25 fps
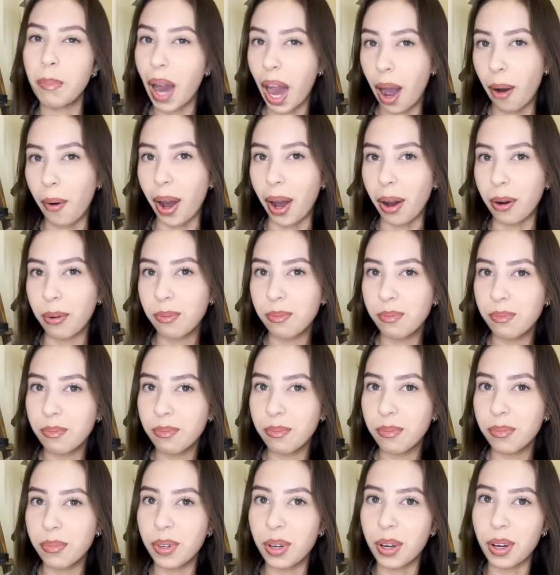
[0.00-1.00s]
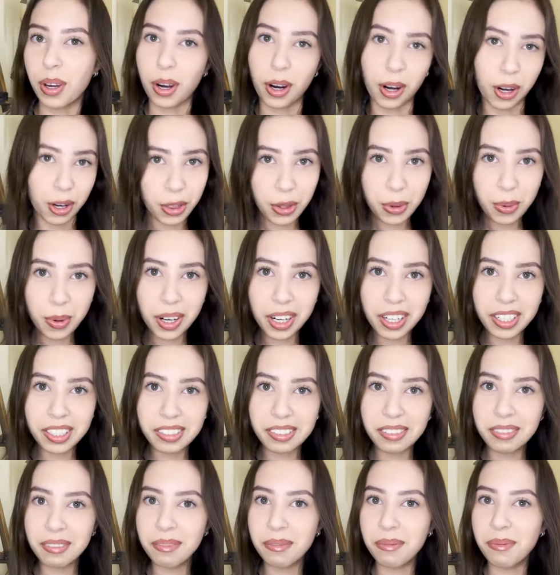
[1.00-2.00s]
powwow. Heard the word?
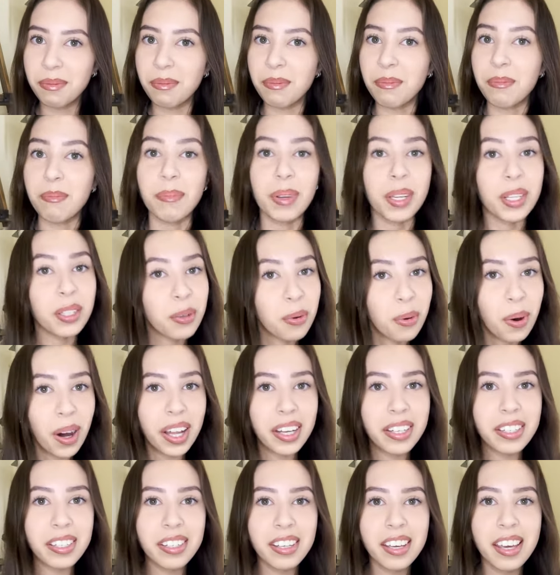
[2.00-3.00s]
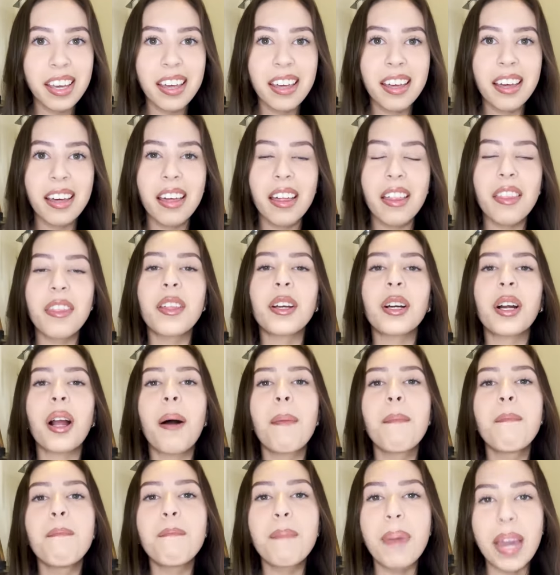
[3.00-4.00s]
Been to one? They're
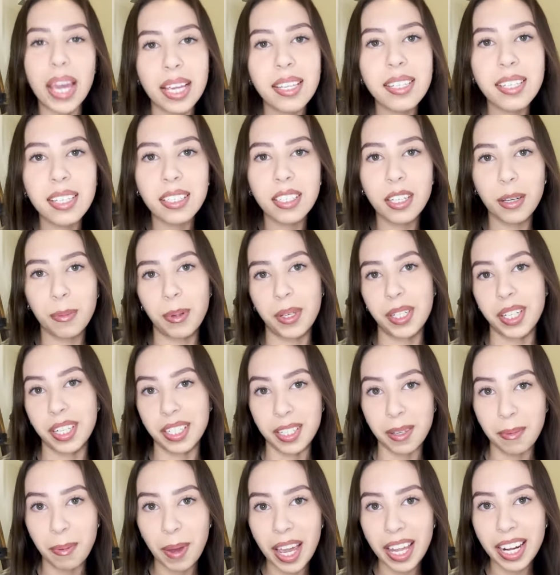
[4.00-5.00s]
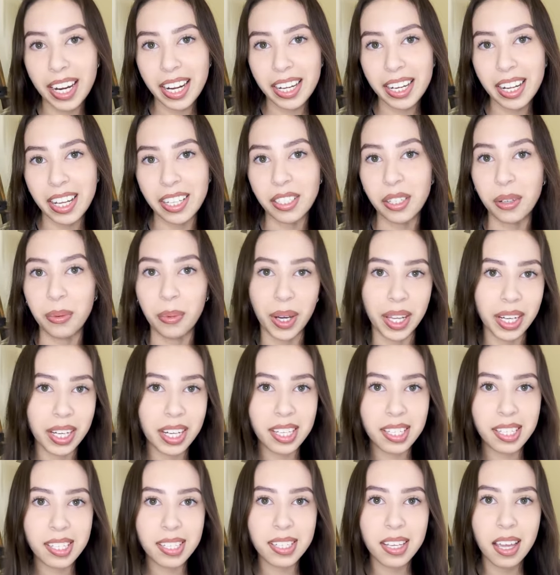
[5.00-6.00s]
amazing to participate in and to
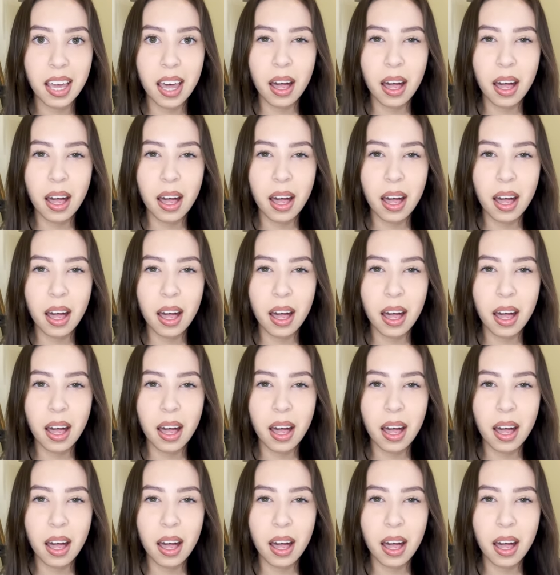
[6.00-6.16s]
witness,